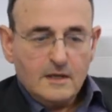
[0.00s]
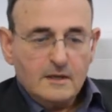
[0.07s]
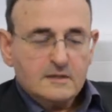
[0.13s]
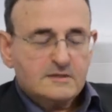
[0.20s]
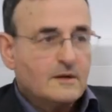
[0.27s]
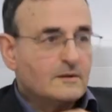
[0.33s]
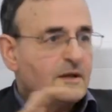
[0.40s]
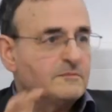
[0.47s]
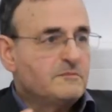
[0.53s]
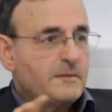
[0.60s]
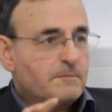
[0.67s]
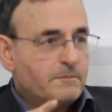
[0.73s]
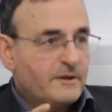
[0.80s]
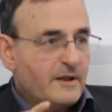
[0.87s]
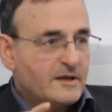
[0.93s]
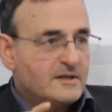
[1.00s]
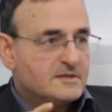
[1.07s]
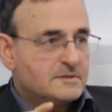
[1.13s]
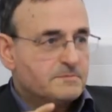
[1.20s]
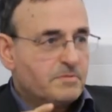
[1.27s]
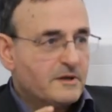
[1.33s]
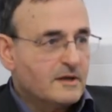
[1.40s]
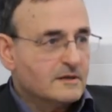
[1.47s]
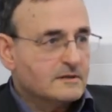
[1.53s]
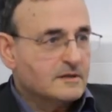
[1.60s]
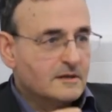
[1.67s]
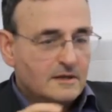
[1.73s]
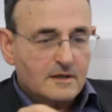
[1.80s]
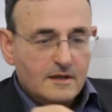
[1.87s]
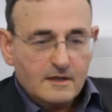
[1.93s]
So let me place
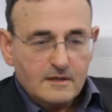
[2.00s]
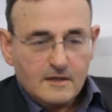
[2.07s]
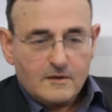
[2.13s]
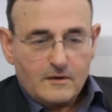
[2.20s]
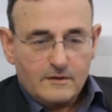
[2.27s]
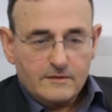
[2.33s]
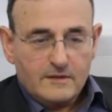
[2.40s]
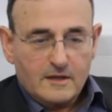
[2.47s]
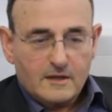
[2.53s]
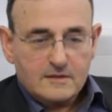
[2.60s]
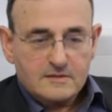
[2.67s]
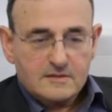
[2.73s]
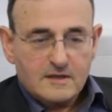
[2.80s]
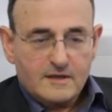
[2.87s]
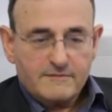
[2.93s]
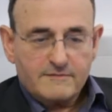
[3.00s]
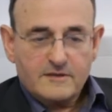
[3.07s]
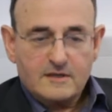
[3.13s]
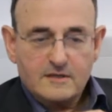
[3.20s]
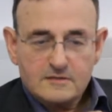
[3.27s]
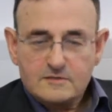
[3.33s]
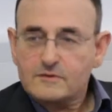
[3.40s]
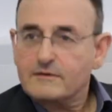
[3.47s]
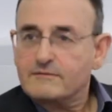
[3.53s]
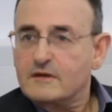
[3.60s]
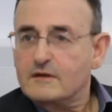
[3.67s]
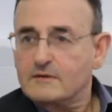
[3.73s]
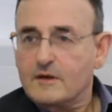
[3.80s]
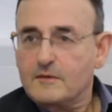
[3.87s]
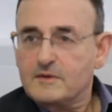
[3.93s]
Piketty in the context of the history of
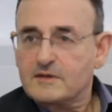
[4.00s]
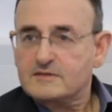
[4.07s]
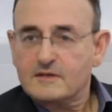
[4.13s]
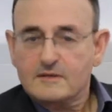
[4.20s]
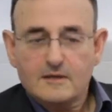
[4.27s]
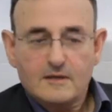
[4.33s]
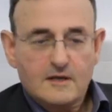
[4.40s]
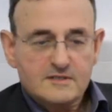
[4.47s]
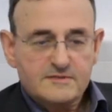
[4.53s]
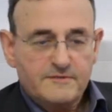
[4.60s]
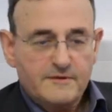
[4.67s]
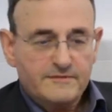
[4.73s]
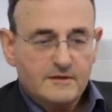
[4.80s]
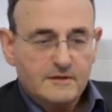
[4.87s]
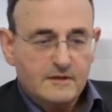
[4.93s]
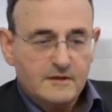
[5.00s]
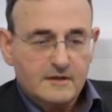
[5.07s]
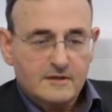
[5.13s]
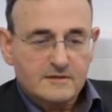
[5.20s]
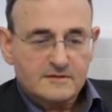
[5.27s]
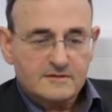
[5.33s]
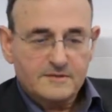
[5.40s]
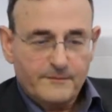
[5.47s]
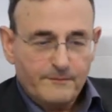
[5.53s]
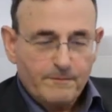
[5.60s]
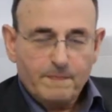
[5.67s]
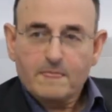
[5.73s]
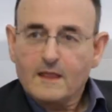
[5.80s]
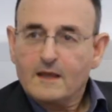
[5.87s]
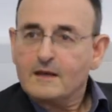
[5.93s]
economics in the last 50 years.
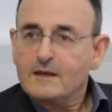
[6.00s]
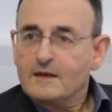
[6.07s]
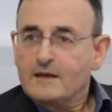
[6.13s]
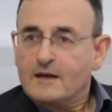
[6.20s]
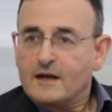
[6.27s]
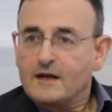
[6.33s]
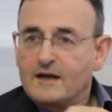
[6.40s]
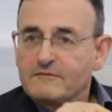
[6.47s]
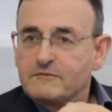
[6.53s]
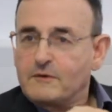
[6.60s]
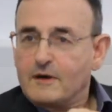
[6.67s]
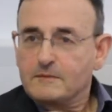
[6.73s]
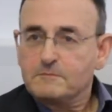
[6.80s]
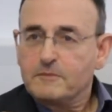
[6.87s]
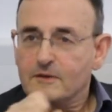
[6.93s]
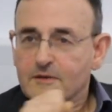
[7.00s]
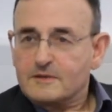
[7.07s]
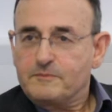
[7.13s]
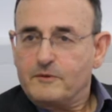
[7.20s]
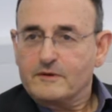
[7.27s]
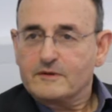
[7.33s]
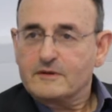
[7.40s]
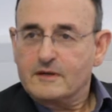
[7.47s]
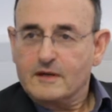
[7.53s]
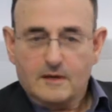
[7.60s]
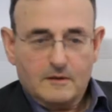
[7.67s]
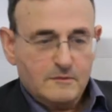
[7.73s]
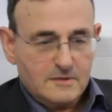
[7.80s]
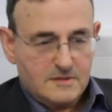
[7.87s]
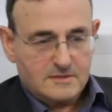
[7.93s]
I have one bullet point here
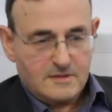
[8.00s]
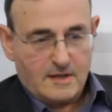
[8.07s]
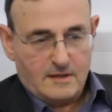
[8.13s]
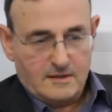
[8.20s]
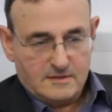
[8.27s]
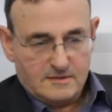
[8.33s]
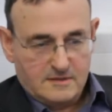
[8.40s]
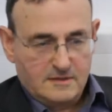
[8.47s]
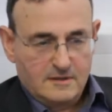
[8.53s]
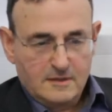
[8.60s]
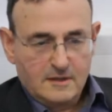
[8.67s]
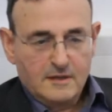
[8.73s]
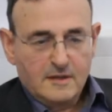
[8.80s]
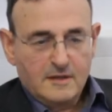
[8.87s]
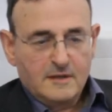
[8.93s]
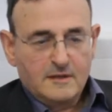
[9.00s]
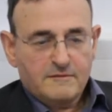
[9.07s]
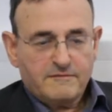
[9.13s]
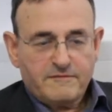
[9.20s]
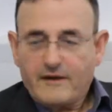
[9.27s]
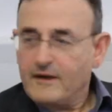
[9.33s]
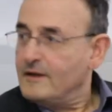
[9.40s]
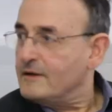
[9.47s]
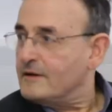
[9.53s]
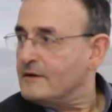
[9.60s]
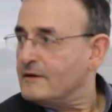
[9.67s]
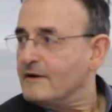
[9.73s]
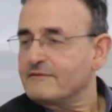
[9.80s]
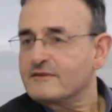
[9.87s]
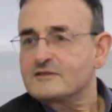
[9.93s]
which says, failure
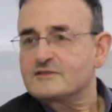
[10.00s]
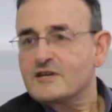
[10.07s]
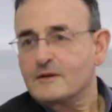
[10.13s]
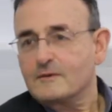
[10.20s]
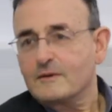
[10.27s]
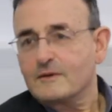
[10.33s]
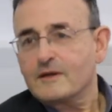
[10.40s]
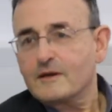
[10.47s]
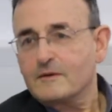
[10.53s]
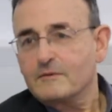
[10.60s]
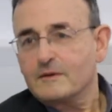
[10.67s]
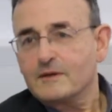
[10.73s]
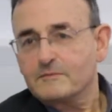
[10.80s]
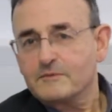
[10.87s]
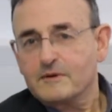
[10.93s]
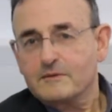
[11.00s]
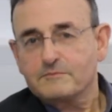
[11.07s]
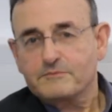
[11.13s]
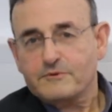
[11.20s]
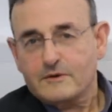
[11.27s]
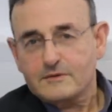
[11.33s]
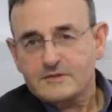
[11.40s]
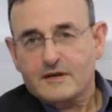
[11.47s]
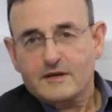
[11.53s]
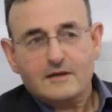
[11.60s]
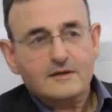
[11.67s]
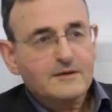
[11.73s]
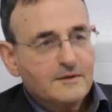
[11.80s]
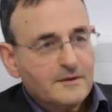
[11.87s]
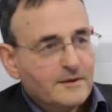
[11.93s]
of the general equilibrium
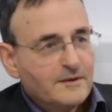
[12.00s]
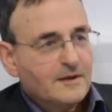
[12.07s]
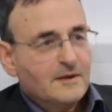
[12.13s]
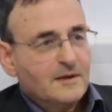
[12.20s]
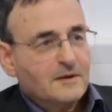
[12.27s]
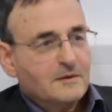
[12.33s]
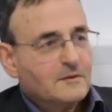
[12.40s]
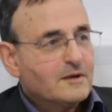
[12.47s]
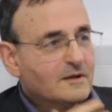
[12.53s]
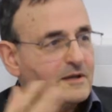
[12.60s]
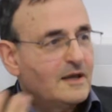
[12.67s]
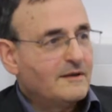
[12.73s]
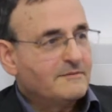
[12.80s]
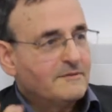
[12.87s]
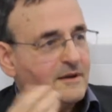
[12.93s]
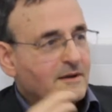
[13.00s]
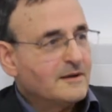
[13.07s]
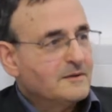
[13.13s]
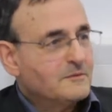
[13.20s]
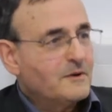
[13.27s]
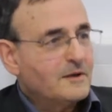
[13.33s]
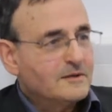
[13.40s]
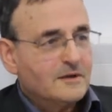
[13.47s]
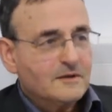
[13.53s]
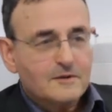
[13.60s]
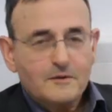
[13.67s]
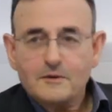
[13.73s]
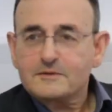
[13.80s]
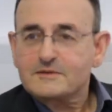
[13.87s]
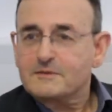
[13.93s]
project. We could have a one-year
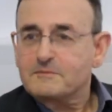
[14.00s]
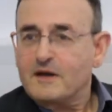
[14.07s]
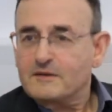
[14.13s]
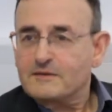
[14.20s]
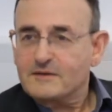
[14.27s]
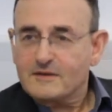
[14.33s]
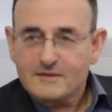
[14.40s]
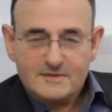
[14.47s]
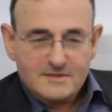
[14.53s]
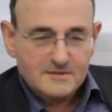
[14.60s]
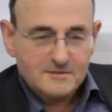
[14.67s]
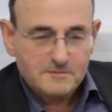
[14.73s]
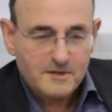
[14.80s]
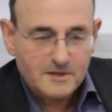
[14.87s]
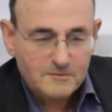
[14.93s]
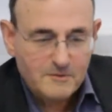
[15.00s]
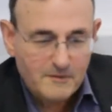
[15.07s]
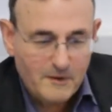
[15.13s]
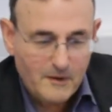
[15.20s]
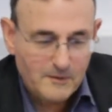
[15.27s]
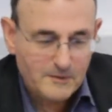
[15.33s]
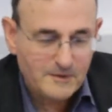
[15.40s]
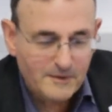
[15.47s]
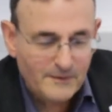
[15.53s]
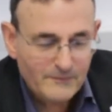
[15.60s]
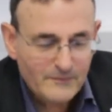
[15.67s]
course about this, but we won't.